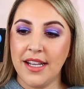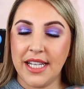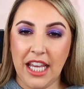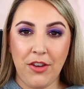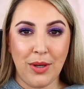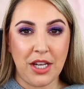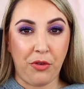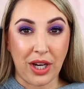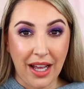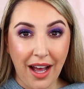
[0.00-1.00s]
to give you a
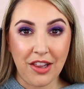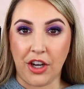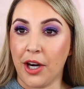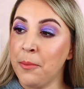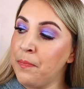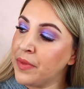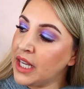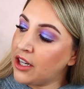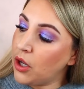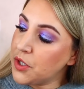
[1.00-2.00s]
different color
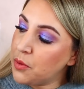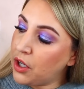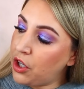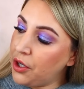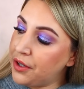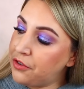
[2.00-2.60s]
and also include